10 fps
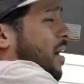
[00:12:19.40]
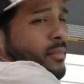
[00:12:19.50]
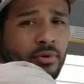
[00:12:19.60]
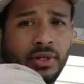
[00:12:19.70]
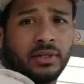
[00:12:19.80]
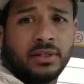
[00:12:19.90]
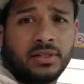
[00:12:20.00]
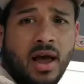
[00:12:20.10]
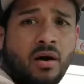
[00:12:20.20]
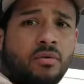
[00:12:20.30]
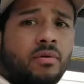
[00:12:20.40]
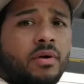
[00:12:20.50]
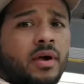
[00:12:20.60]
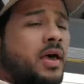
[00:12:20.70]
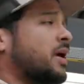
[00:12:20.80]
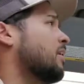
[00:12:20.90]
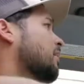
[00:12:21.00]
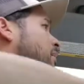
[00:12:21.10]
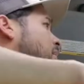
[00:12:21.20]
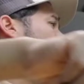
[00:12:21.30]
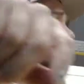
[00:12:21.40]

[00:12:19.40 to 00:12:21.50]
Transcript: I'm gonna take these out, and